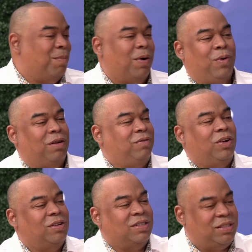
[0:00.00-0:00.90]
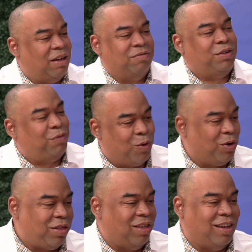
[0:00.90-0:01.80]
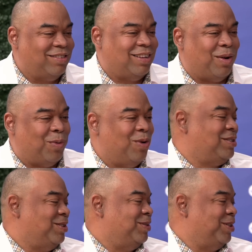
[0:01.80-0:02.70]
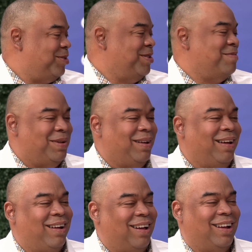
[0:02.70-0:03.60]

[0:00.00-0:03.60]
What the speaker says: but we have done 74 things that works out to $3 billion.